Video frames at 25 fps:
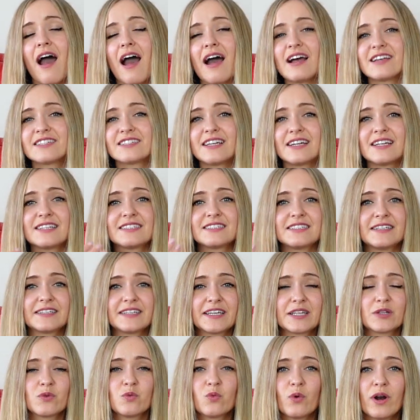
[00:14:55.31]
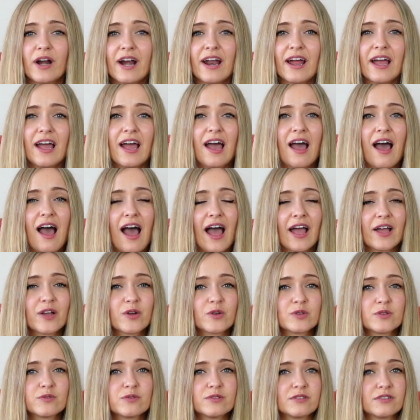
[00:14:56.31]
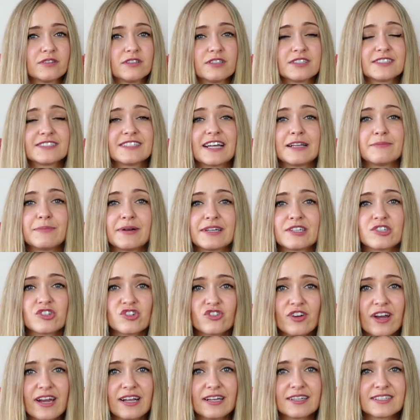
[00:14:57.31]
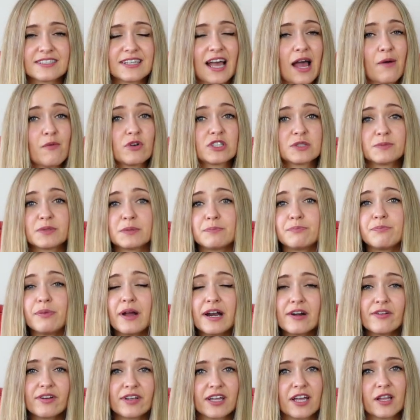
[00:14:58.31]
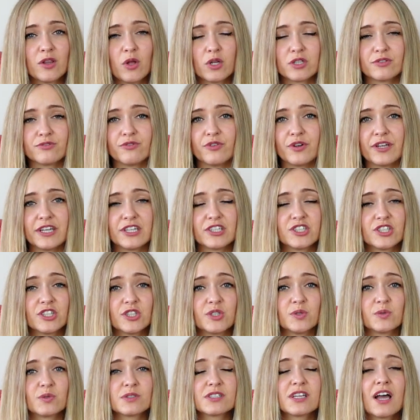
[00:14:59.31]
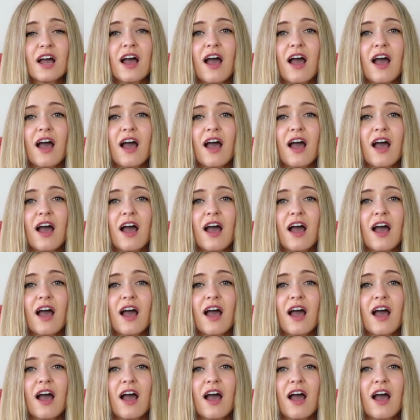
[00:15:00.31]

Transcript: I started thinking where I could uh, sell my strengths. I was preparing a lot for interviews.